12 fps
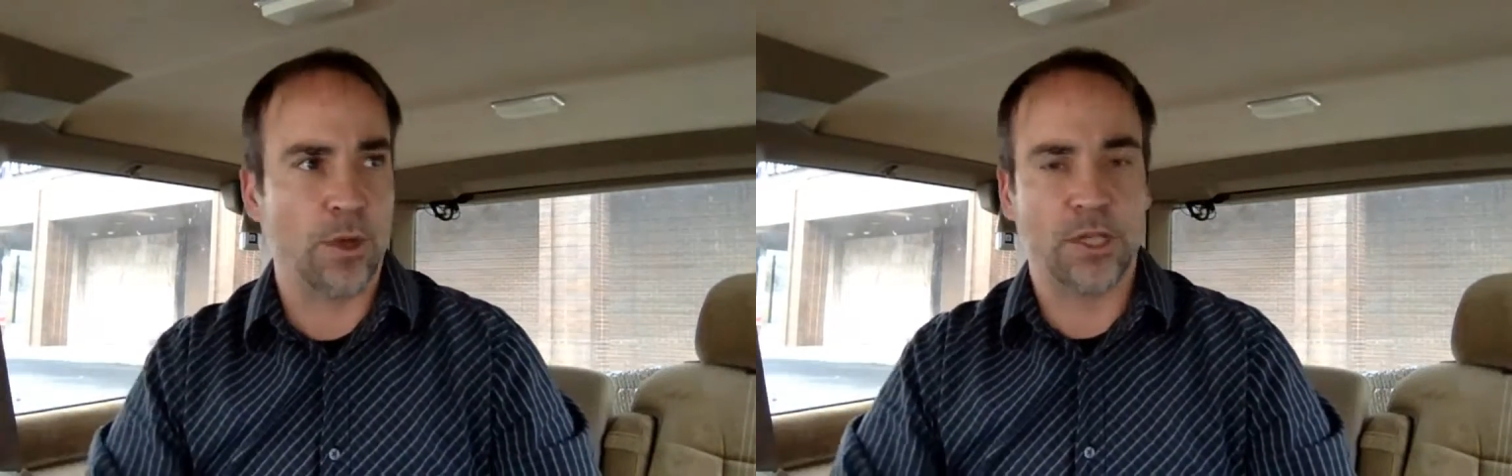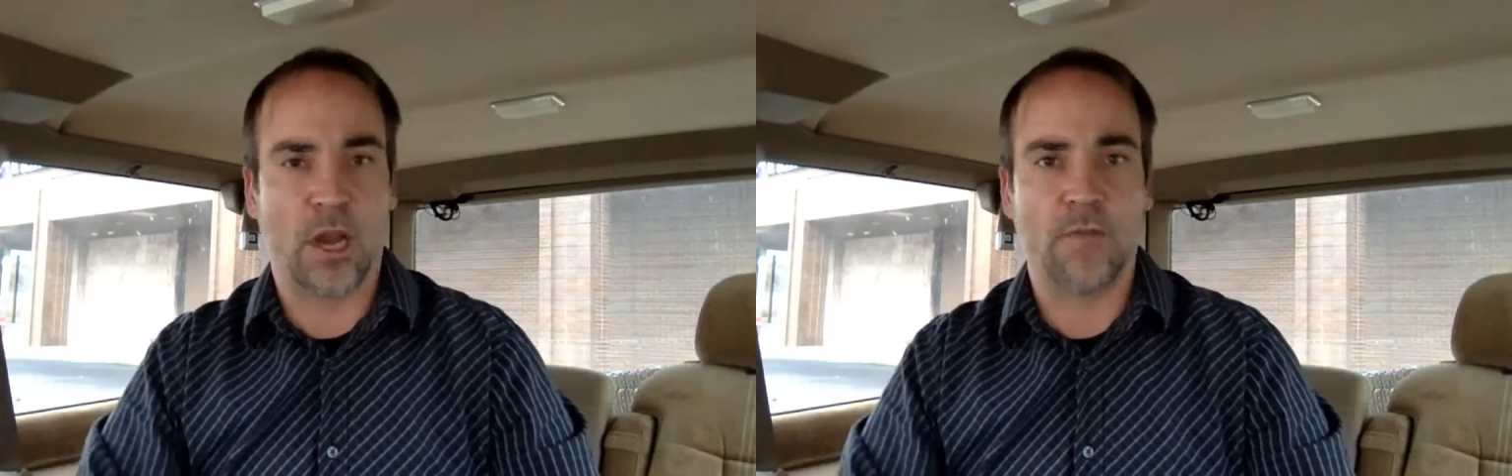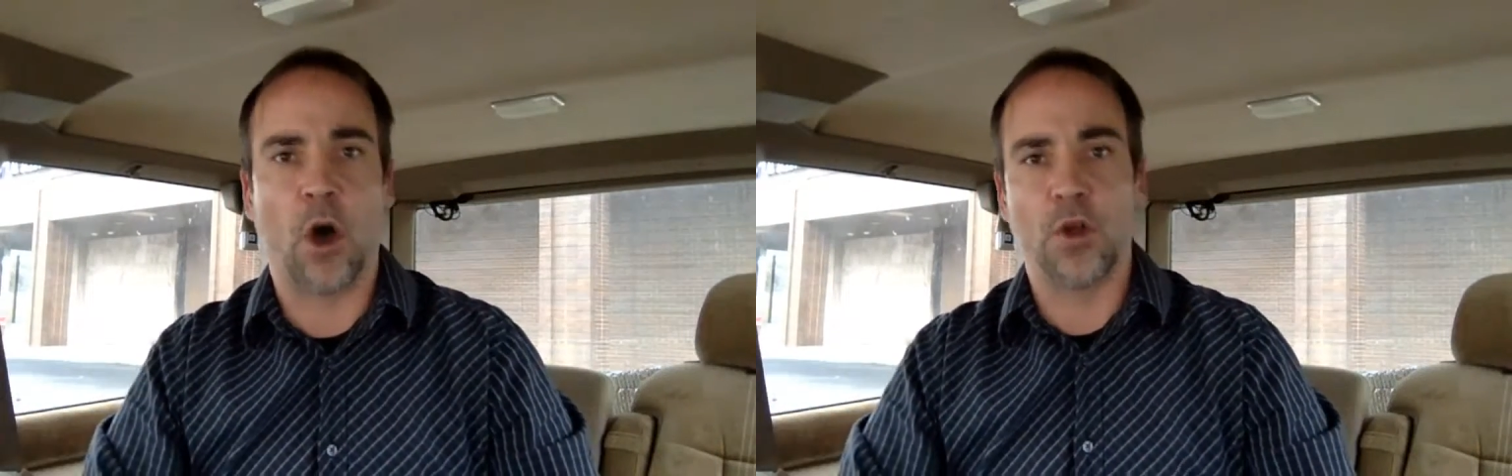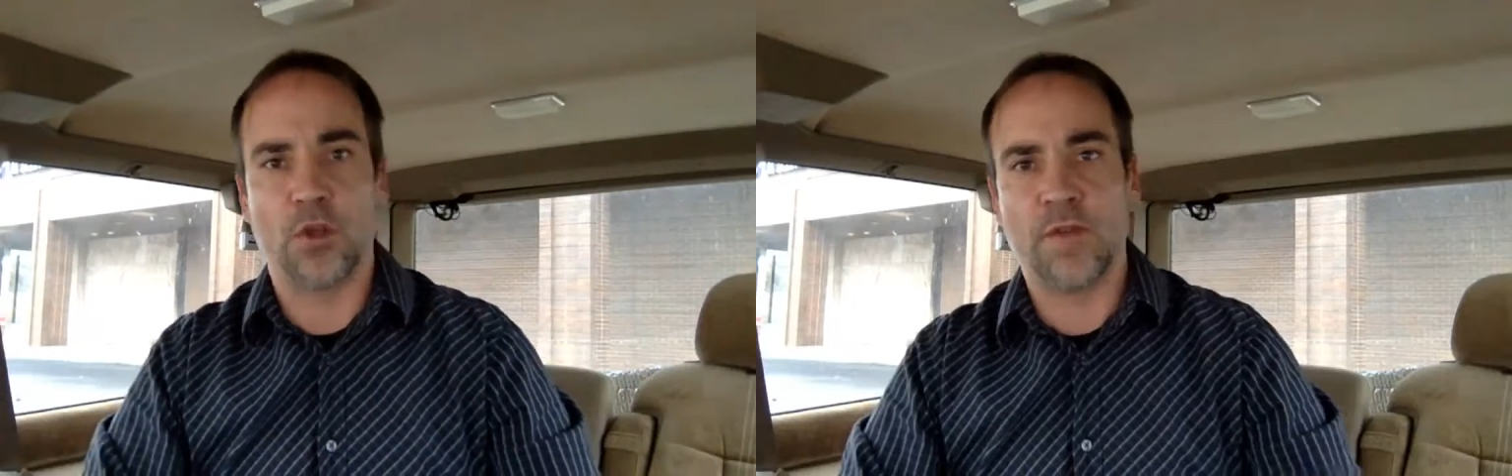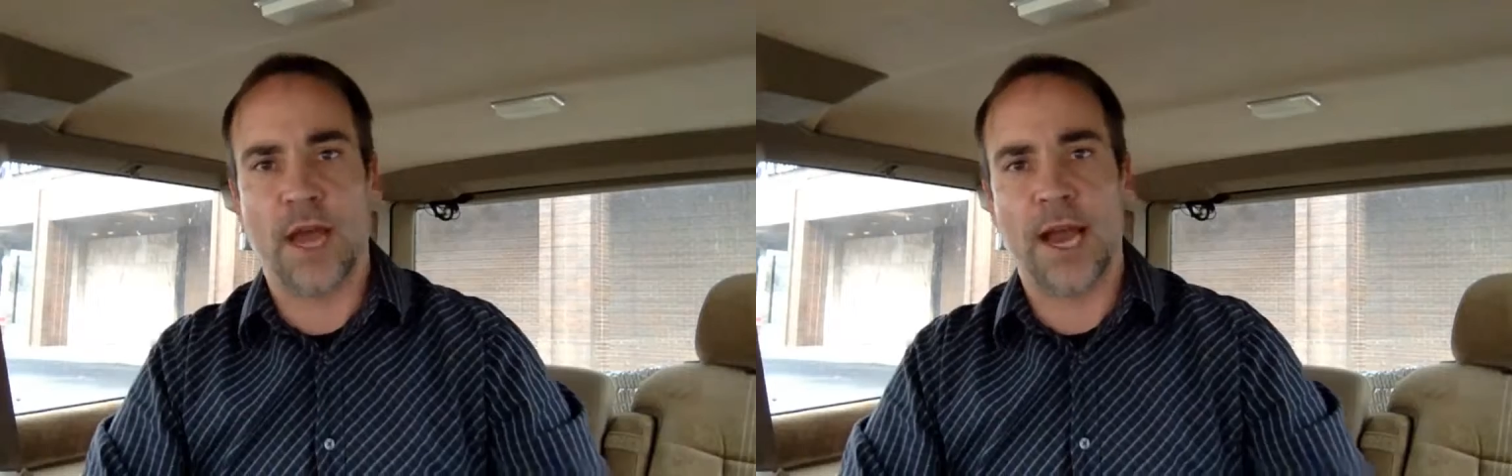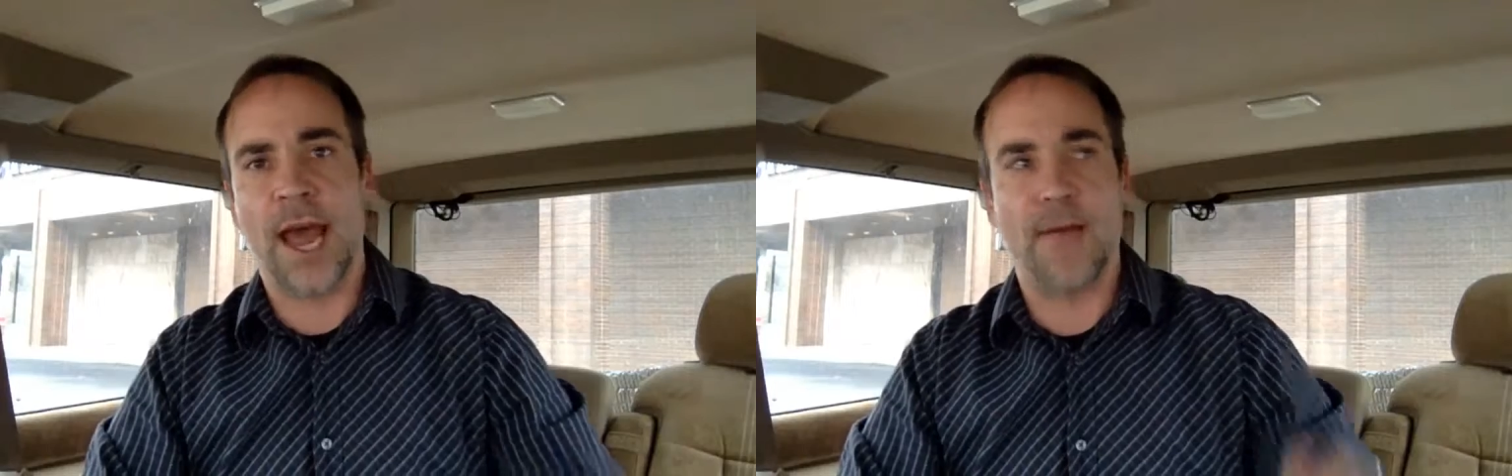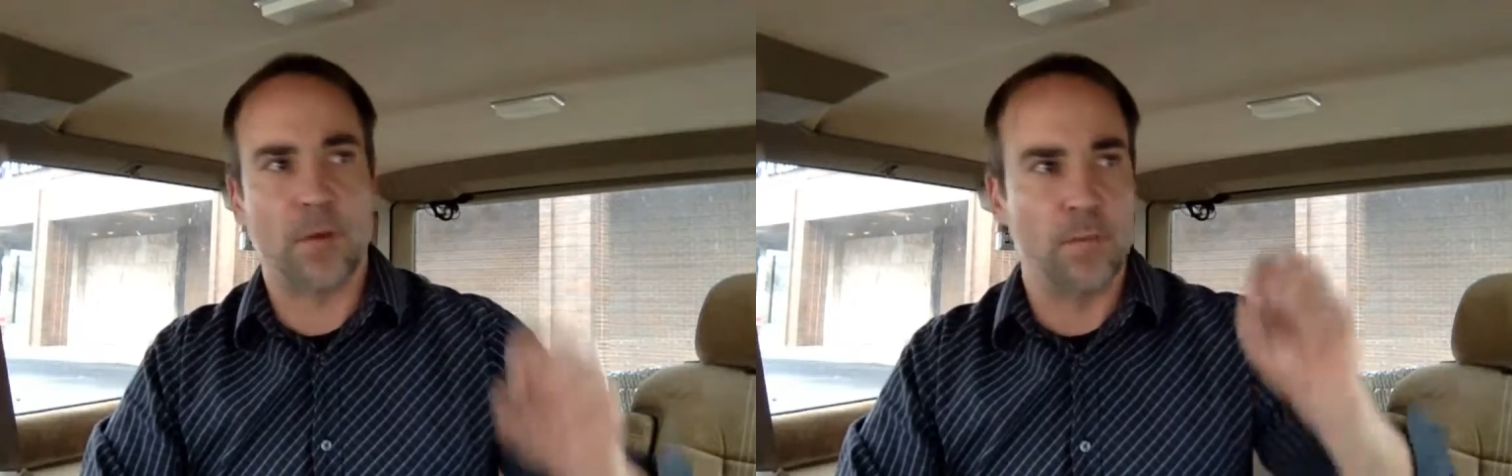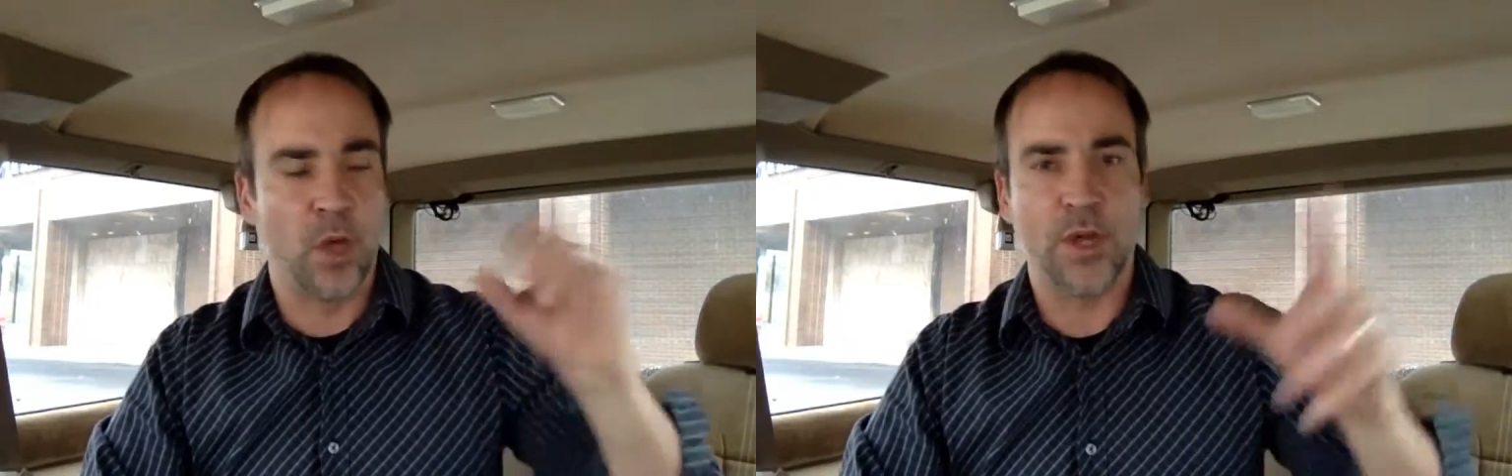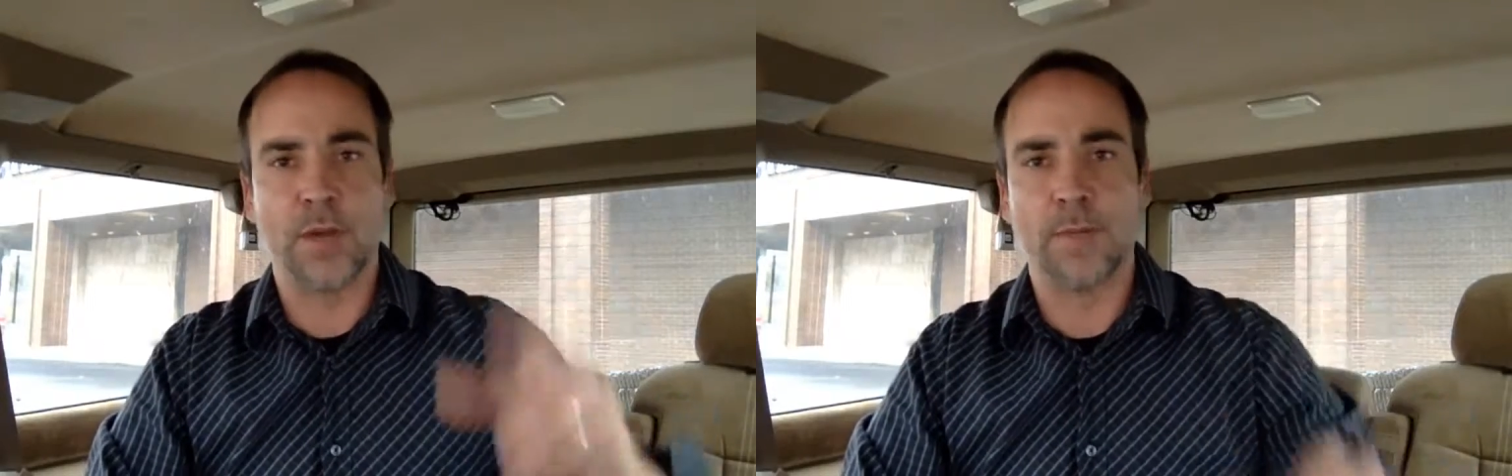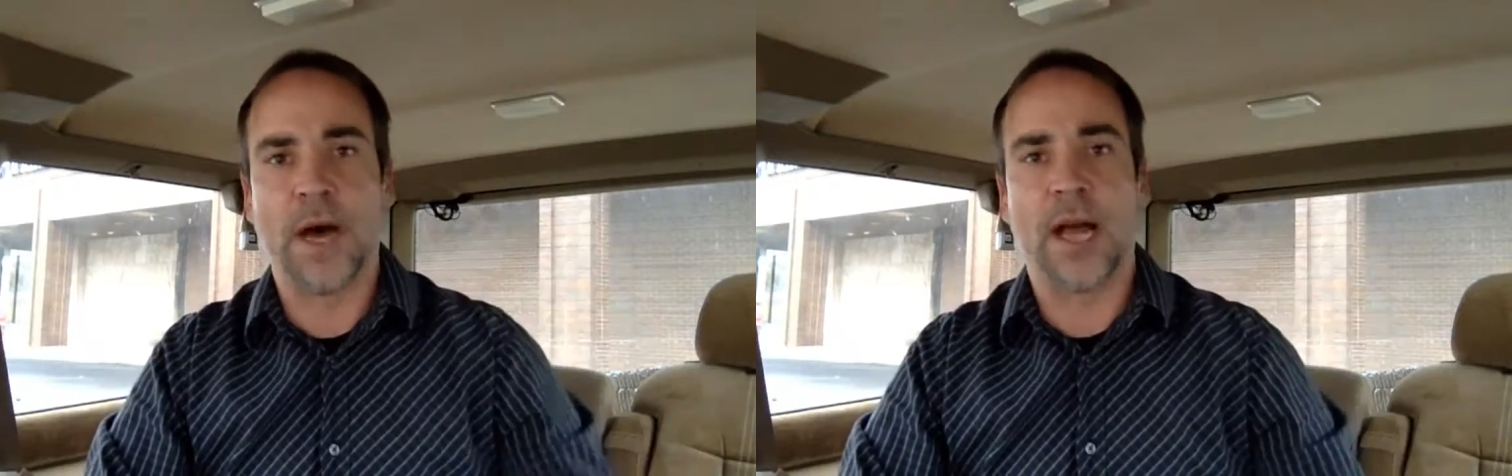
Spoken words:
Or instead of, oh, you've got to have $1 million